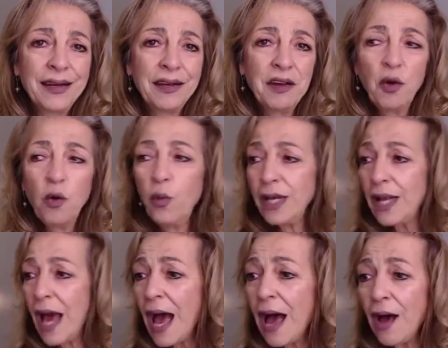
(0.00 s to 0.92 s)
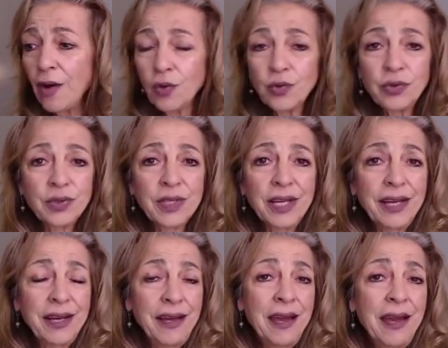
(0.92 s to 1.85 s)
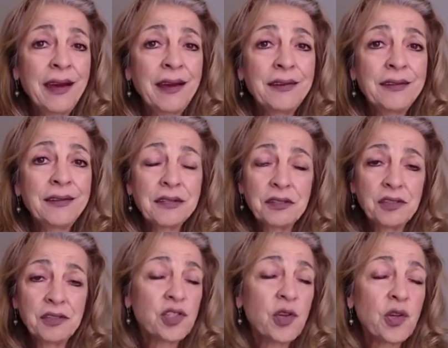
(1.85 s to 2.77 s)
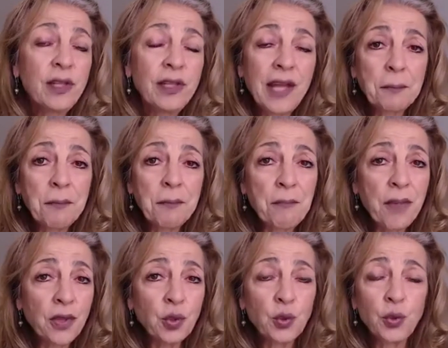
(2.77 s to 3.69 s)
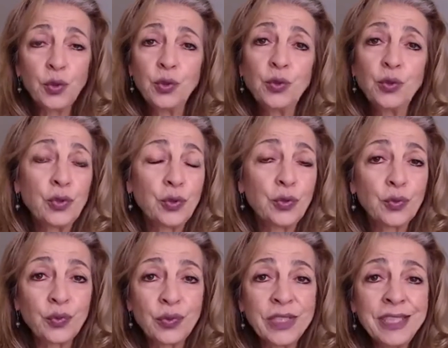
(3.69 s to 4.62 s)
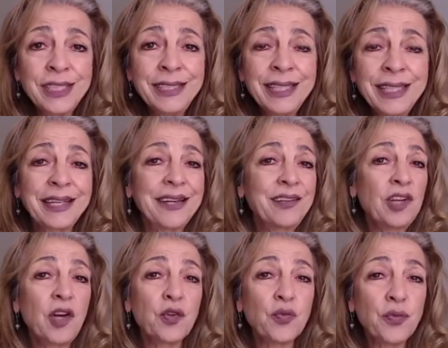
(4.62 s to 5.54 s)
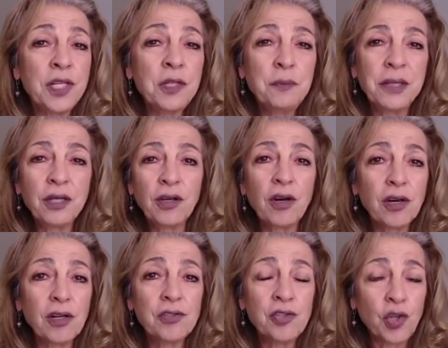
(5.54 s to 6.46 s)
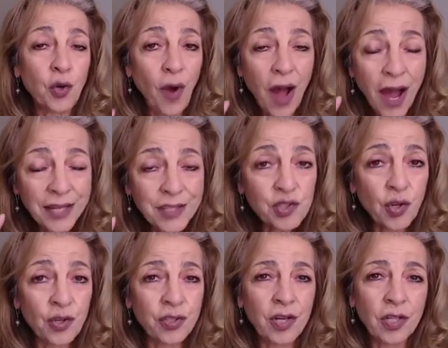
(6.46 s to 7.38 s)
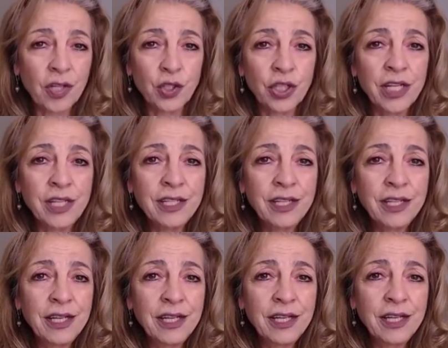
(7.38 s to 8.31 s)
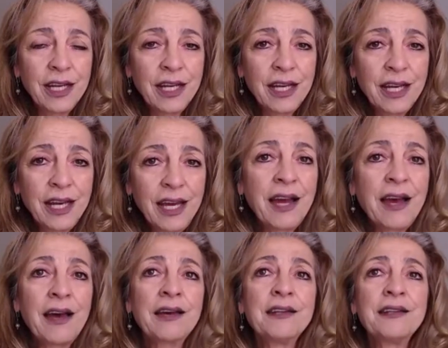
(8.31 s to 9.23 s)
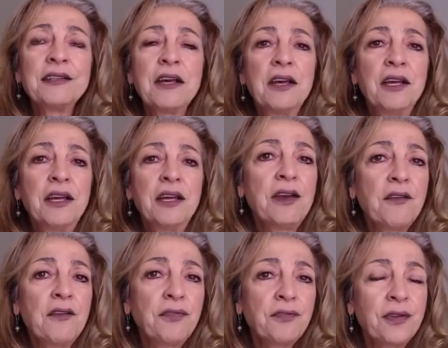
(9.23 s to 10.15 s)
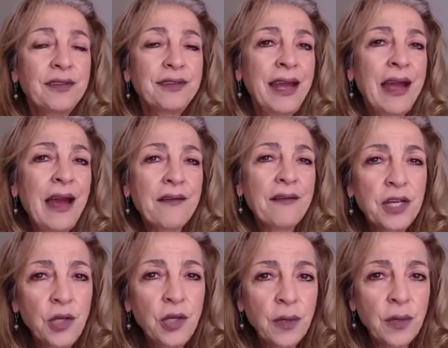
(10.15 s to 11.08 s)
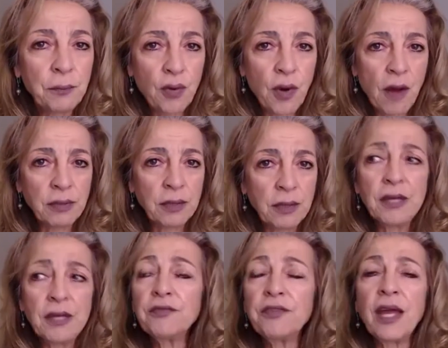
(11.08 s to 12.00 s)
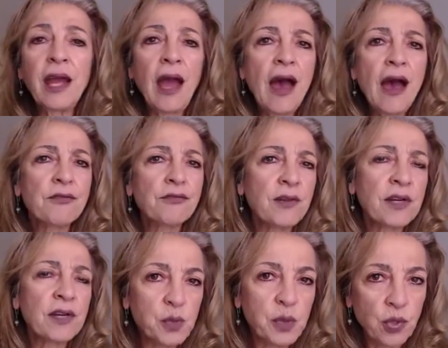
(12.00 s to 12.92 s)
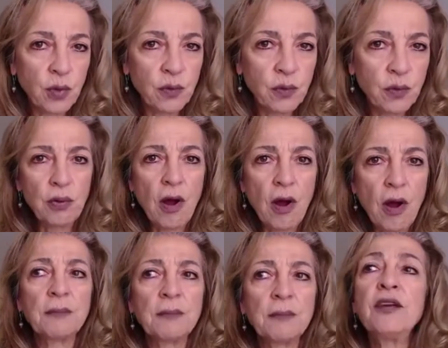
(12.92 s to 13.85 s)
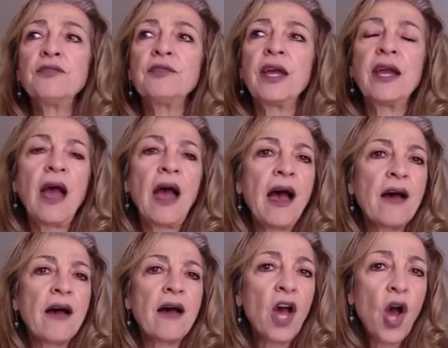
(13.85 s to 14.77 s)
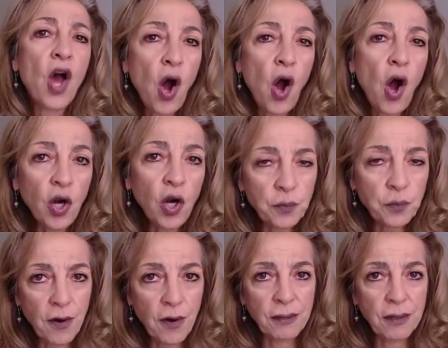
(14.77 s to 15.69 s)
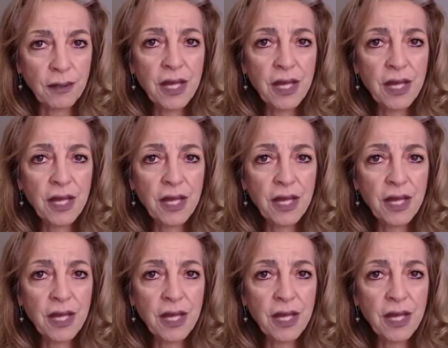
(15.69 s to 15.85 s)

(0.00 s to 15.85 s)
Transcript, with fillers: without and someone like my mother who used to read and cannot read because her eyes are not good and if they have a hearing problem, if they have respiratory problem, if they have heart problem.